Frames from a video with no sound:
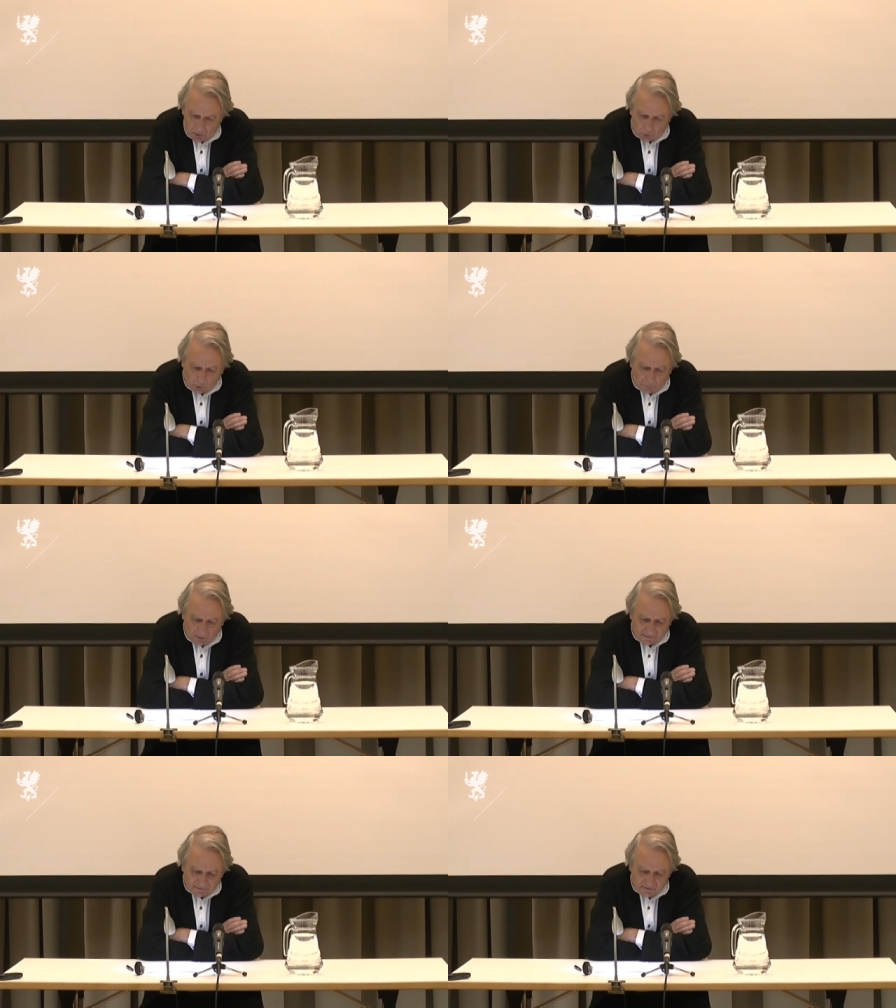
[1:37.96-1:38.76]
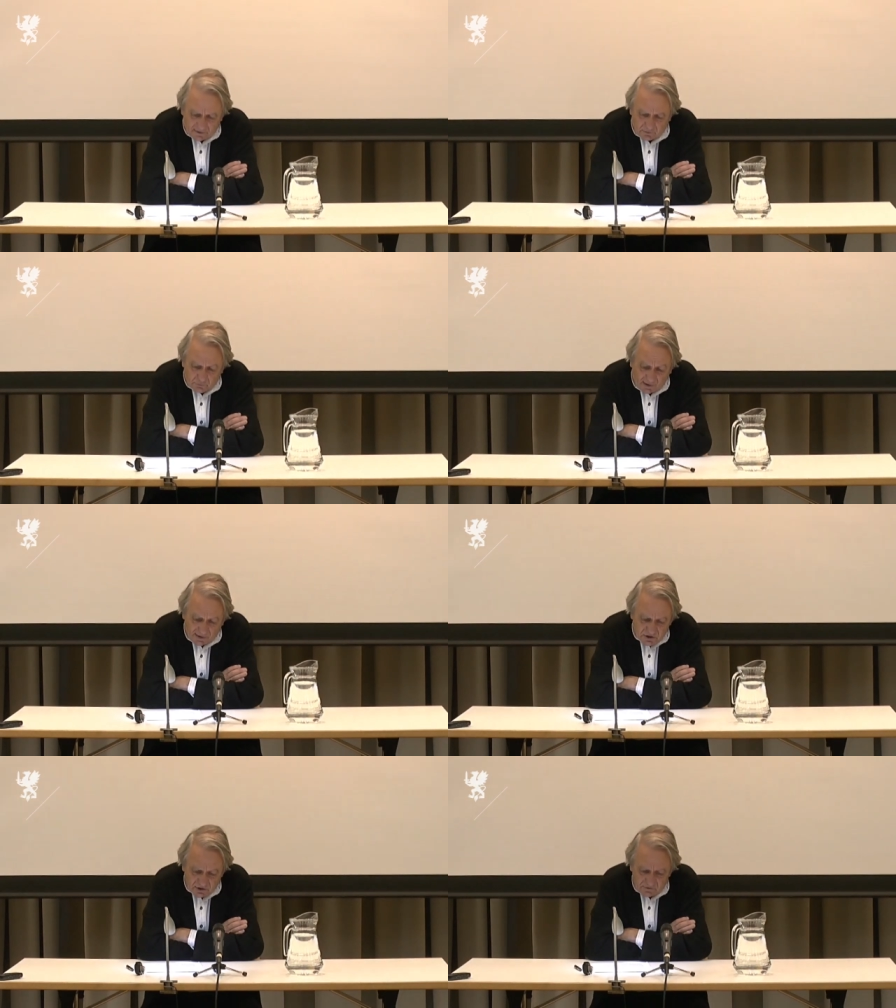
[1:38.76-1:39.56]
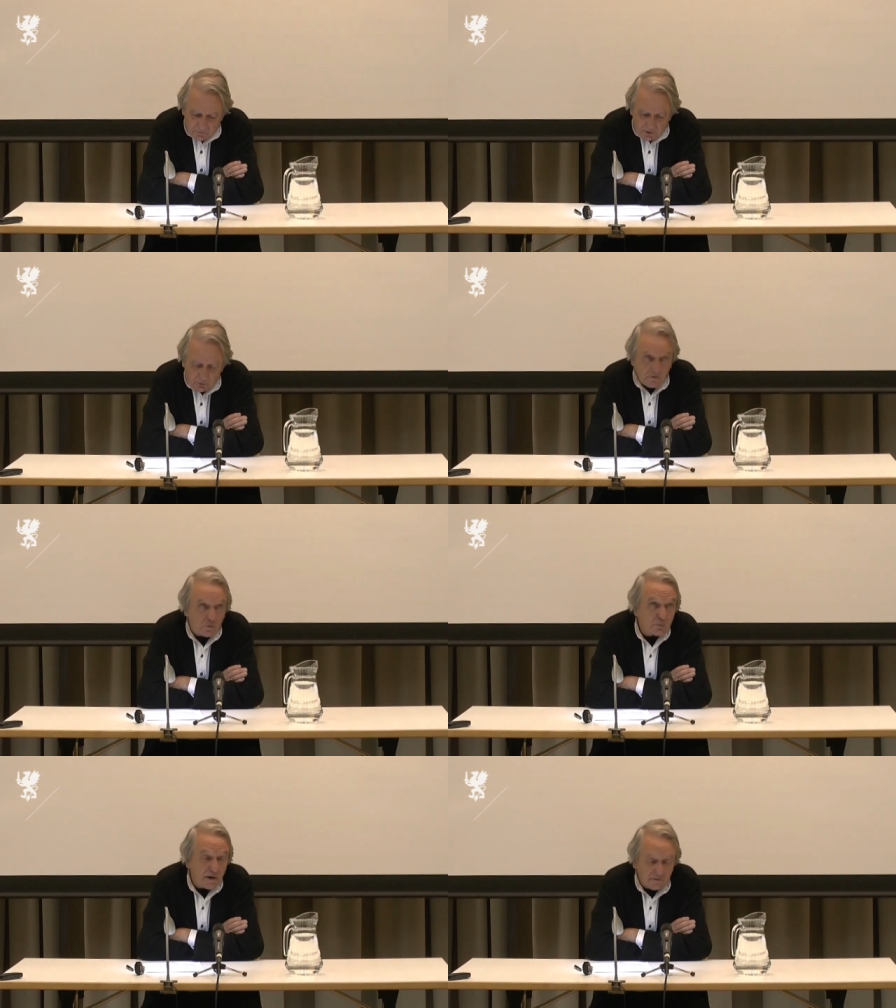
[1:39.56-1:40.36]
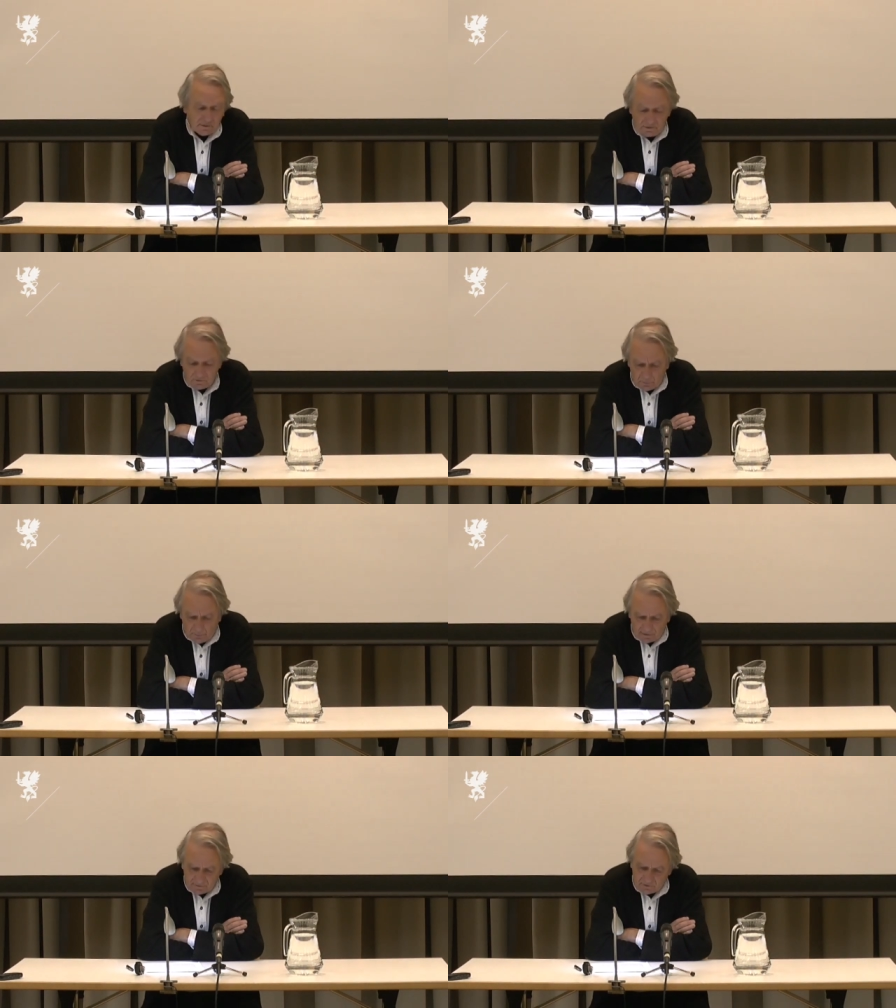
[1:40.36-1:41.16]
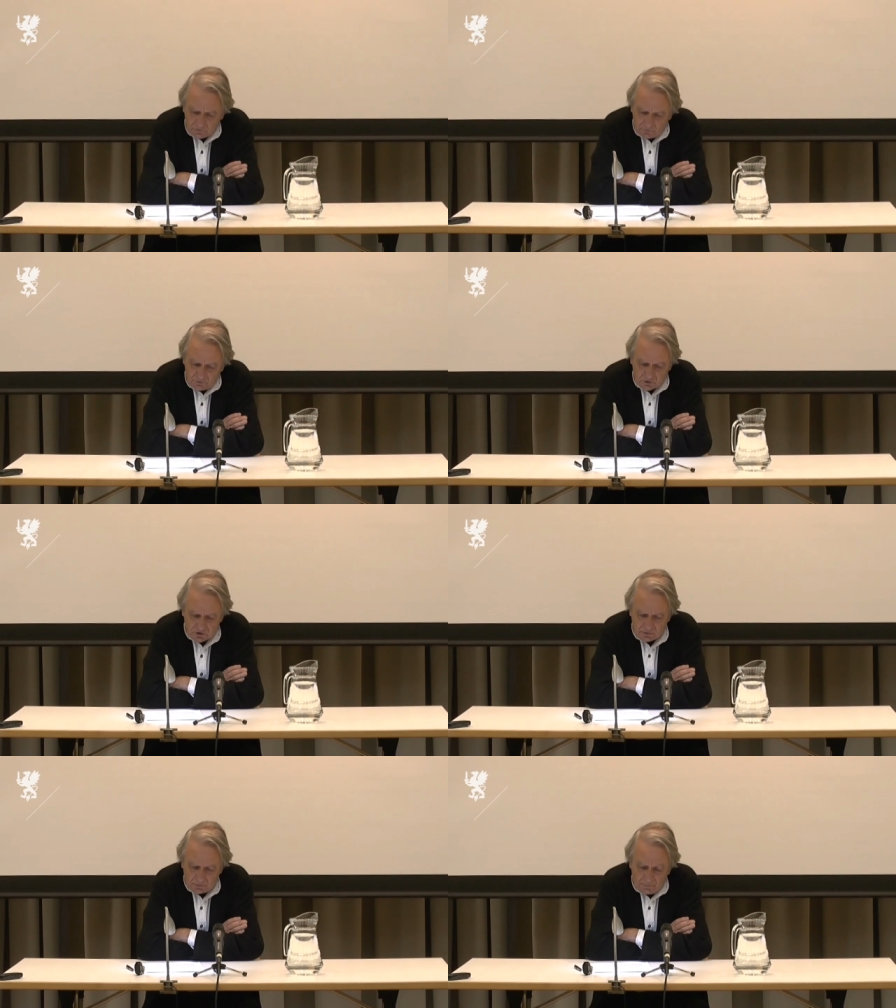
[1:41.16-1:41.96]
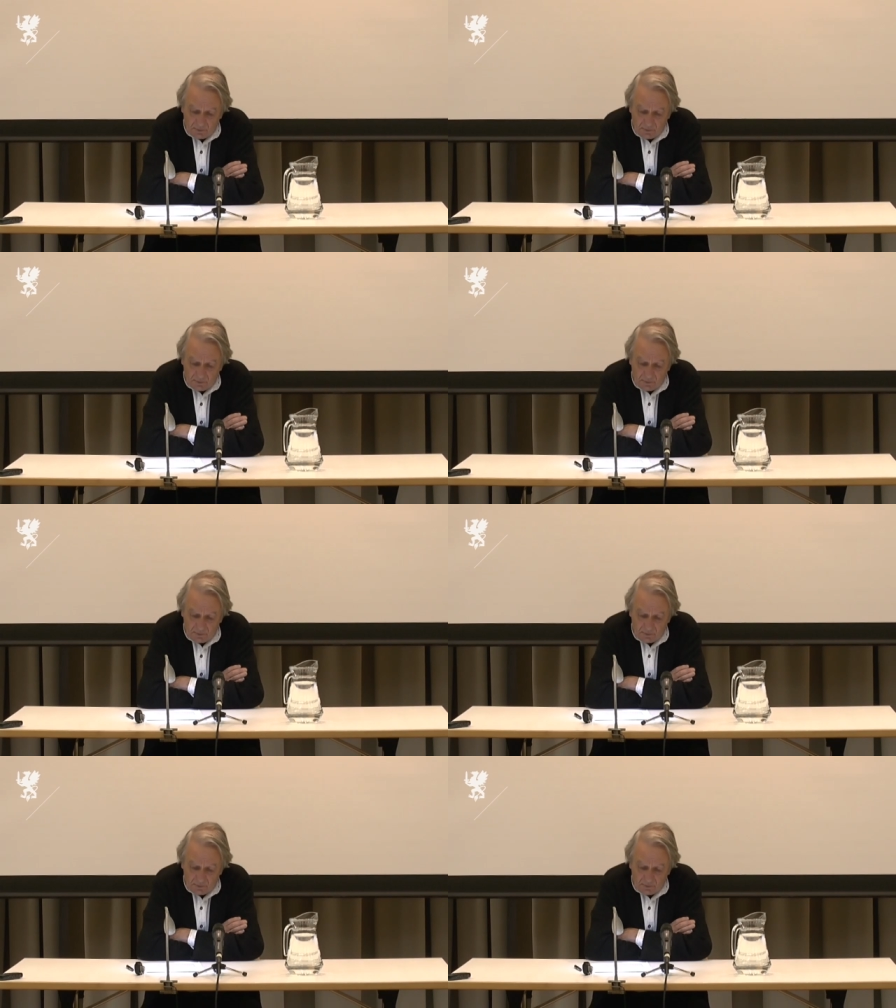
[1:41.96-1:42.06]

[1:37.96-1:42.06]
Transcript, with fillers: a complex set of relations between the present, the past, and the future,